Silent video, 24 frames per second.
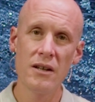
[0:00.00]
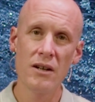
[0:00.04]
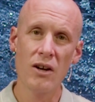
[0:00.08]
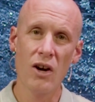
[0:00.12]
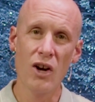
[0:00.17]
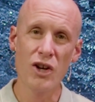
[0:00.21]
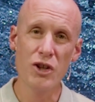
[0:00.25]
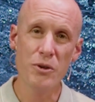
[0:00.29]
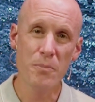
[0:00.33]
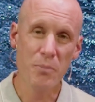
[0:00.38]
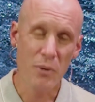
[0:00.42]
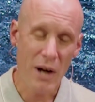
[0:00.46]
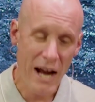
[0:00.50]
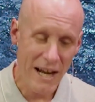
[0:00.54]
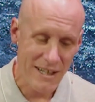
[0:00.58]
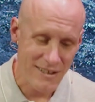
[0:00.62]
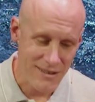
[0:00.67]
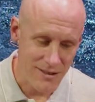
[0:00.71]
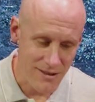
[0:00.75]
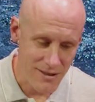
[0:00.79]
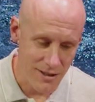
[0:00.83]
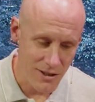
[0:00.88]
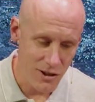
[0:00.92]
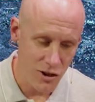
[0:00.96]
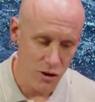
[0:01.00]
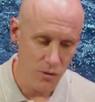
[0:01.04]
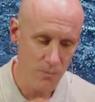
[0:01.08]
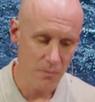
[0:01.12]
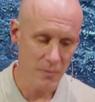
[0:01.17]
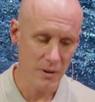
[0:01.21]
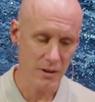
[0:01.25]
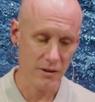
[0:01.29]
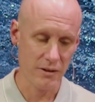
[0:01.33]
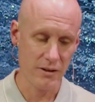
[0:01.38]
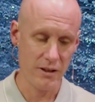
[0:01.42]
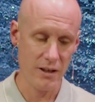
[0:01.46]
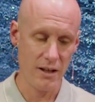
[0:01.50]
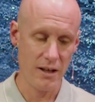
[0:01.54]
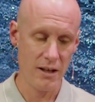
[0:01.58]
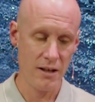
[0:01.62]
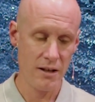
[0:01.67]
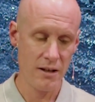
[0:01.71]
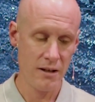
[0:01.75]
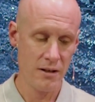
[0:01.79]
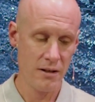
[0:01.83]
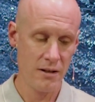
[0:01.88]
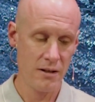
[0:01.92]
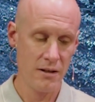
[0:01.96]
are you practicing humility?
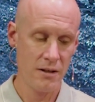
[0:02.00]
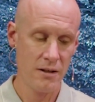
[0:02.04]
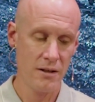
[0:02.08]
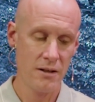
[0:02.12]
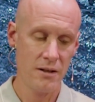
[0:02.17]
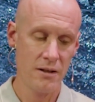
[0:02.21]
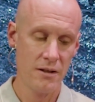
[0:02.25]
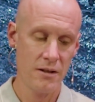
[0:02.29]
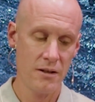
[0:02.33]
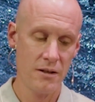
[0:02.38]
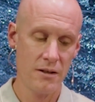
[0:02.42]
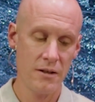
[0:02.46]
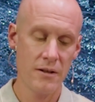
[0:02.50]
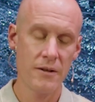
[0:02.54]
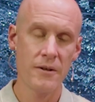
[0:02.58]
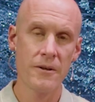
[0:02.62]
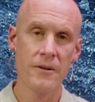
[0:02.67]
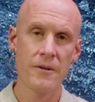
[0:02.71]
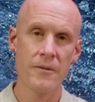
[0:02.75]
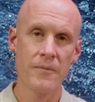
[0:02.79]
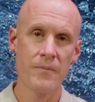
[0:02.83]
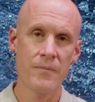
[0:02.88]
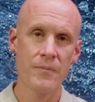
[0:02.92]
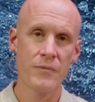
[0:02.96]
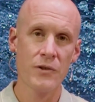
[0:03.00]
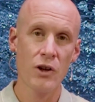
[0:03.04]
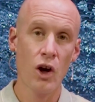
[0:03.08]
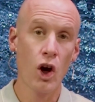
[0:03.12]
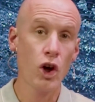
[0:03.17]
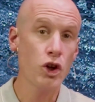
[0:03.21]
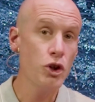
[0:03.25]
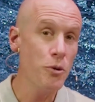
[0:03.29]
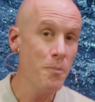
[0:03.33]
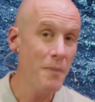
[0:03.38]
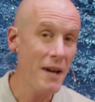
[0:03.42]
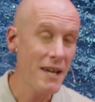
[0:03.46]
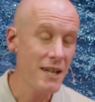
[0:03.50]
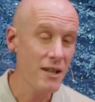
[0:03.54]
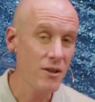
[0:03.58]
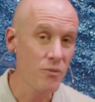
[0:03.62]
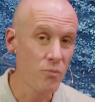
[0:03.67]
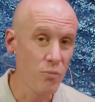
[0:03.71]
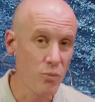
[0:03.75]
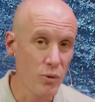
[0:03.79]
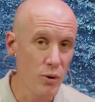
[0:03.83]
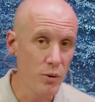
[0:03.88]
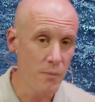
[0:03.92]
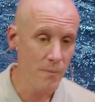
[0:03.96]
Are you
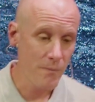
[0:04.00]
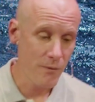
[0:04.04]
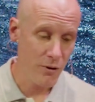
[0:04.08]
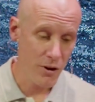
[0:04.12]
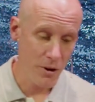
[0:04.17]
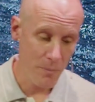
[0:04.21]
making room for the